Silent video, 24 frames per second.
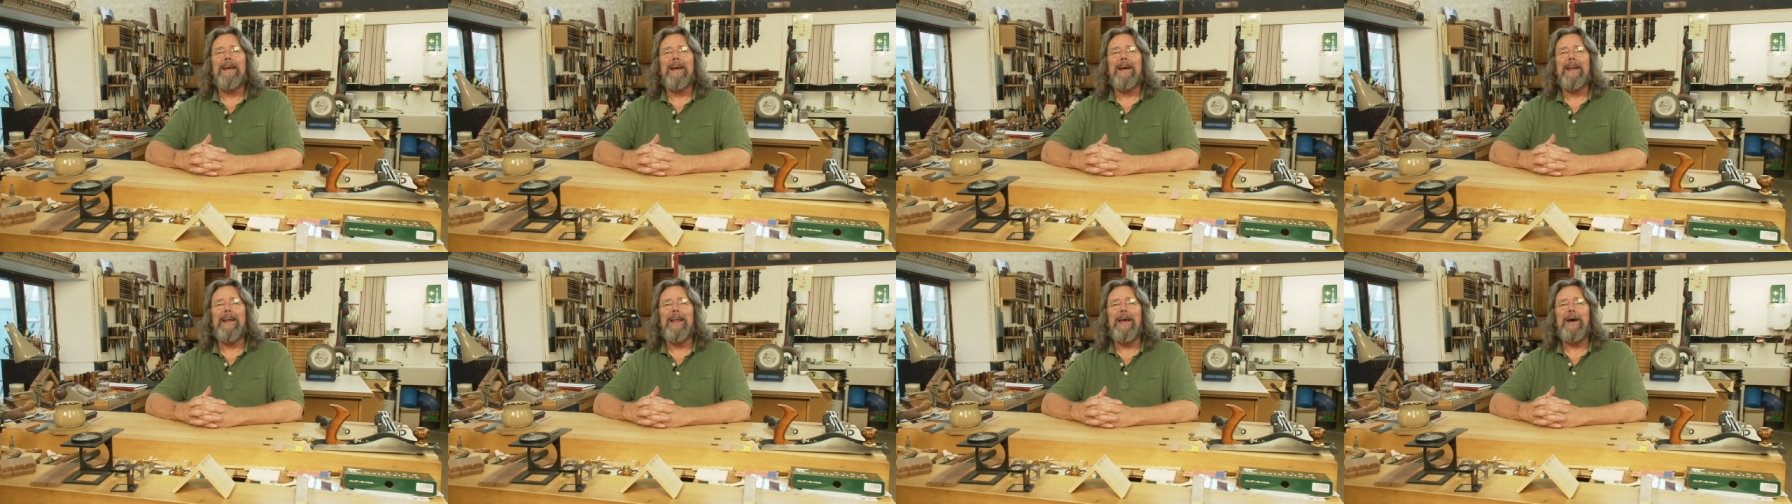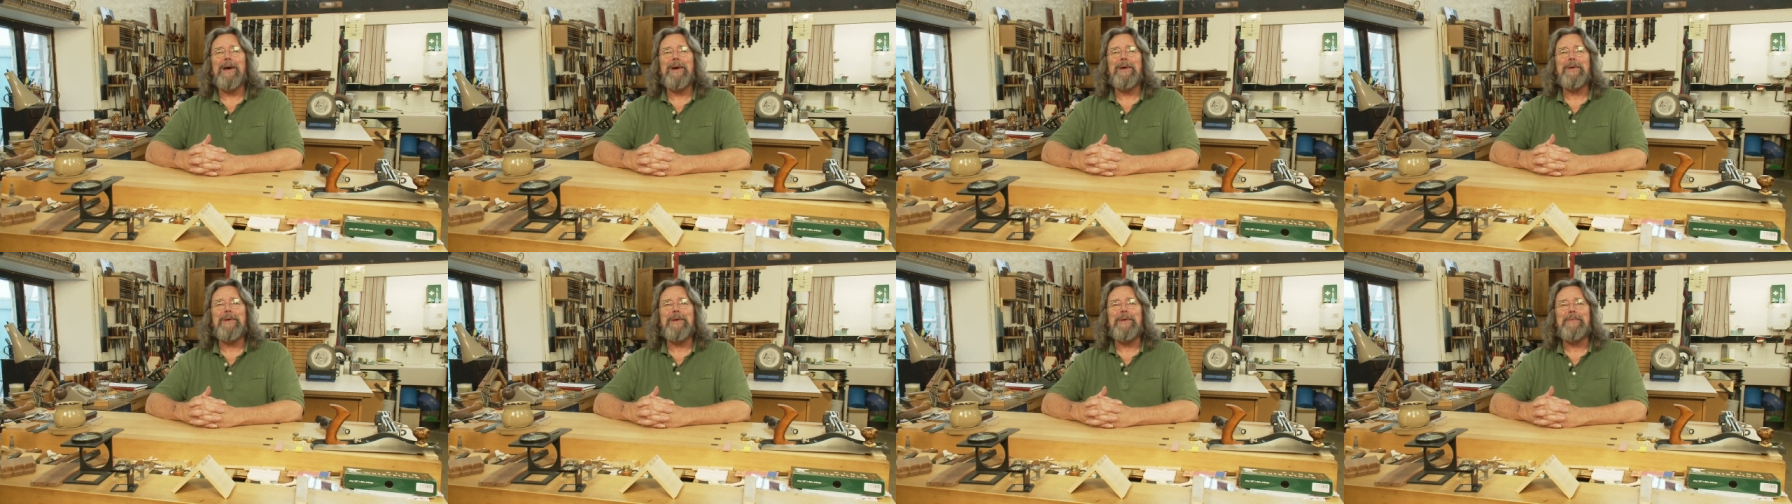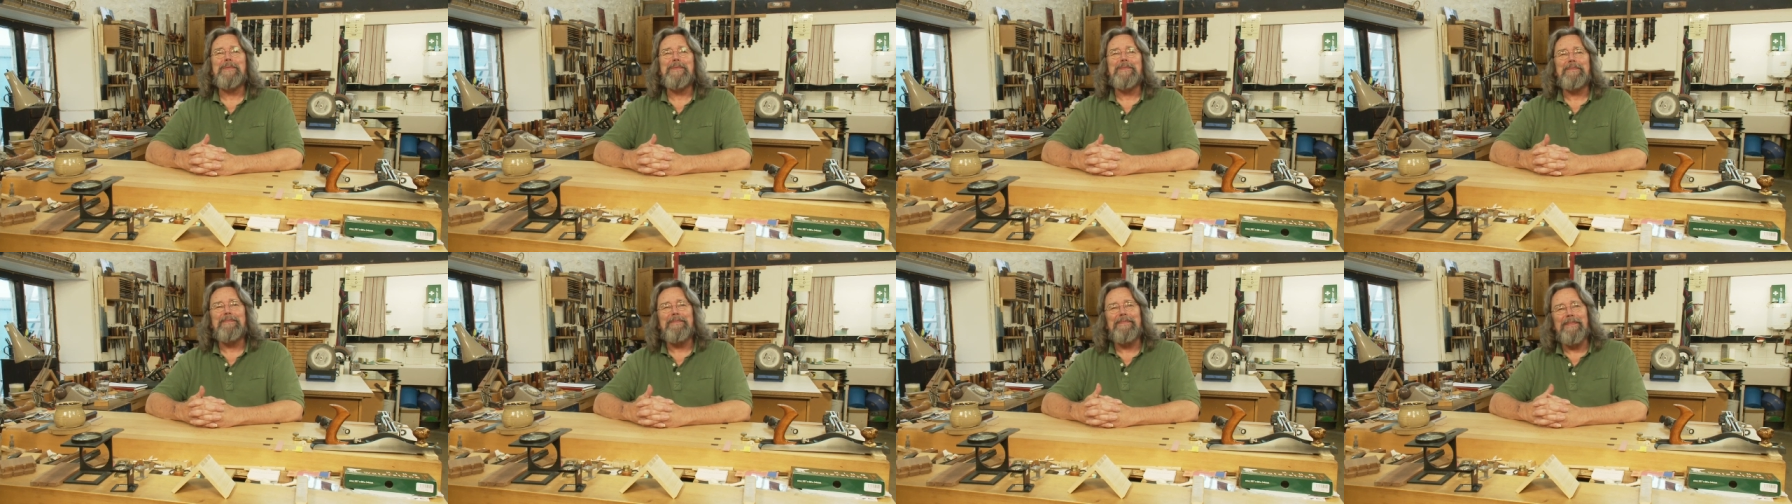Hello,
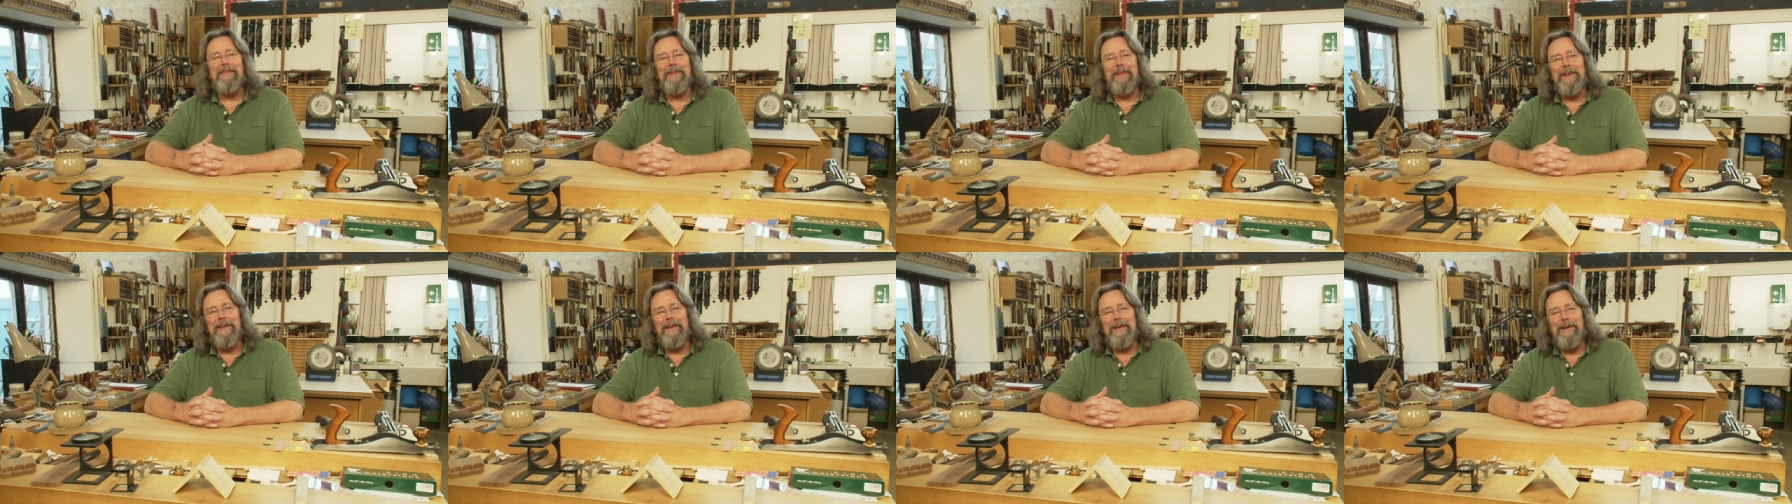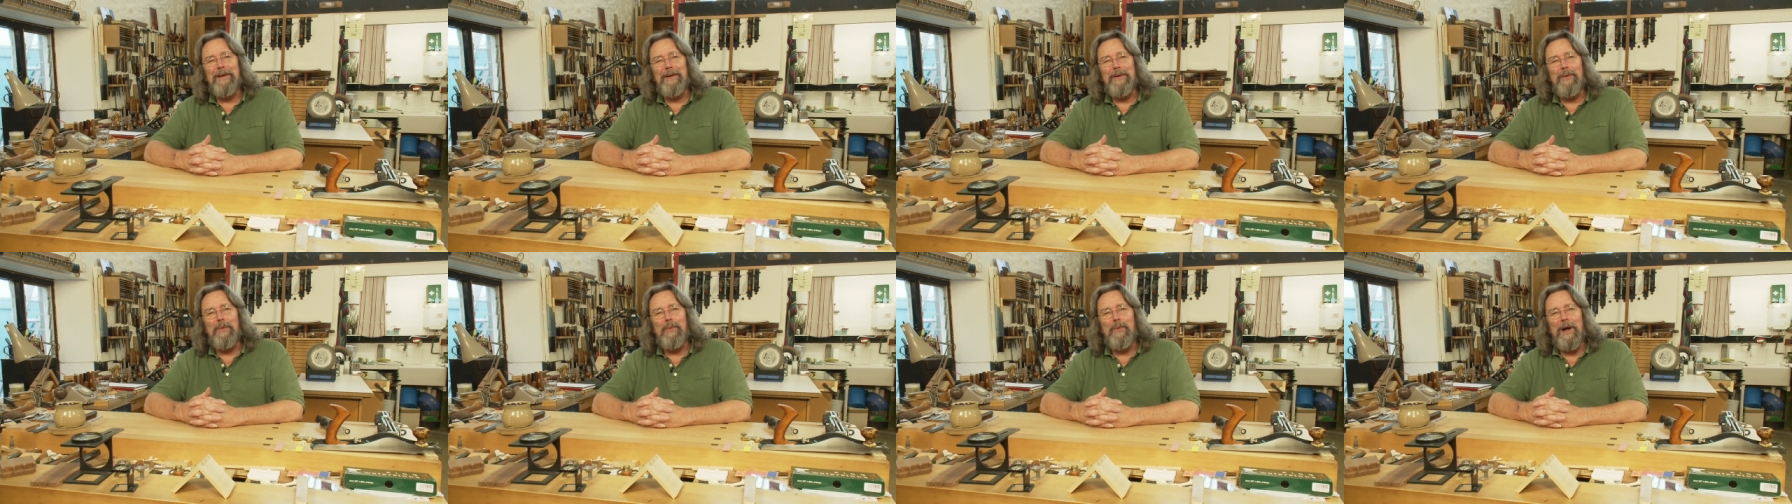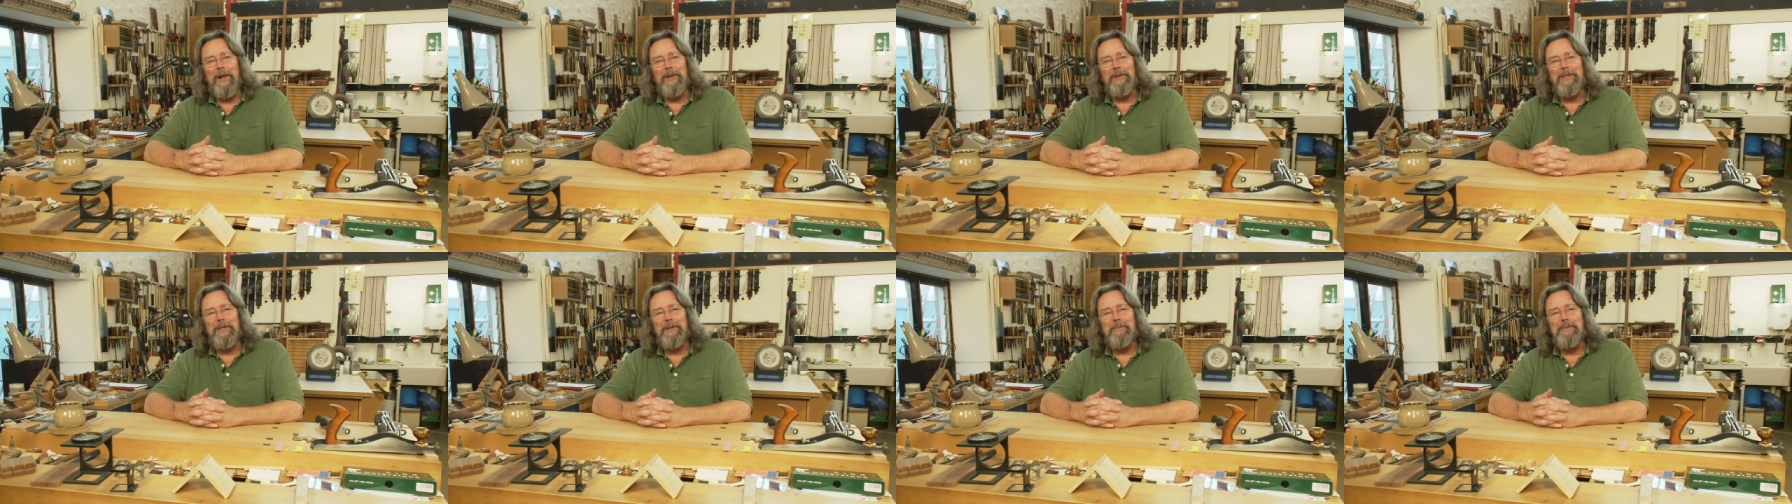
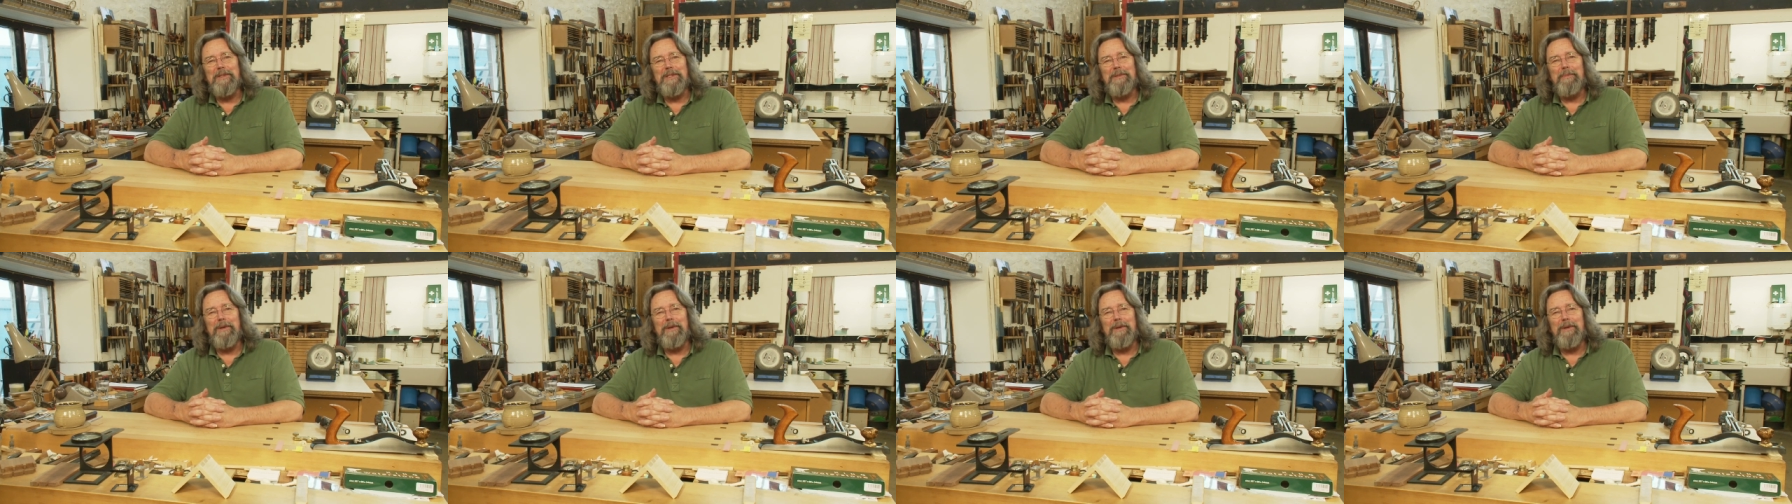welcome